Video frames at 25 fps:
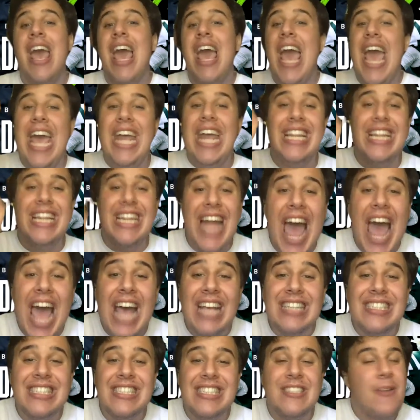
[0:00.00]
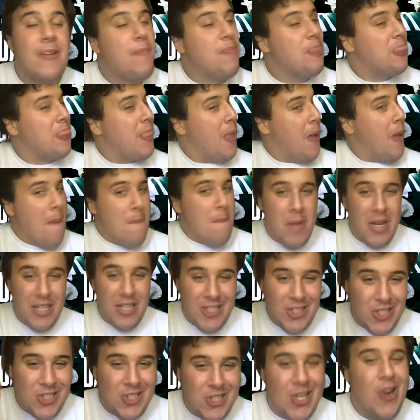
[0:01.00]
And last, but
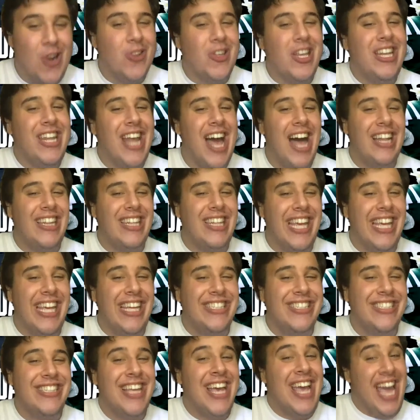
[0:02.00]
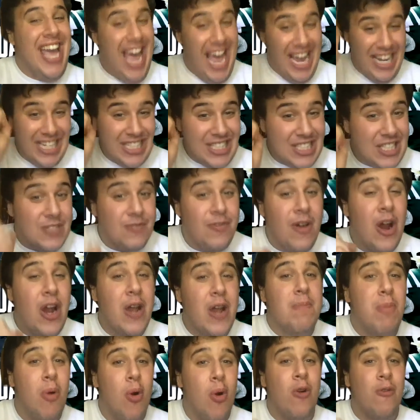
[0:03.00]
certainly not least, and this is very
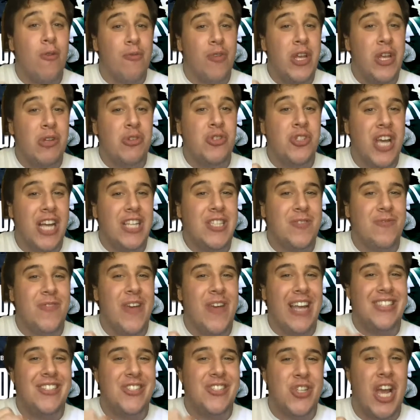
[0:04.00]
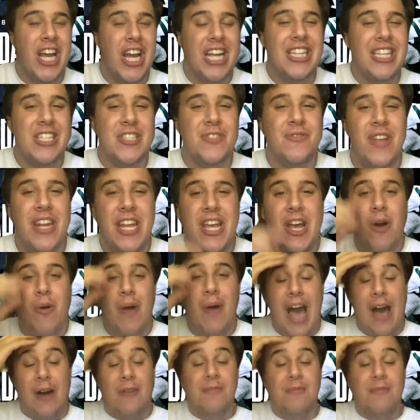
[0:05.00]
important for you Jets fans checking this video out,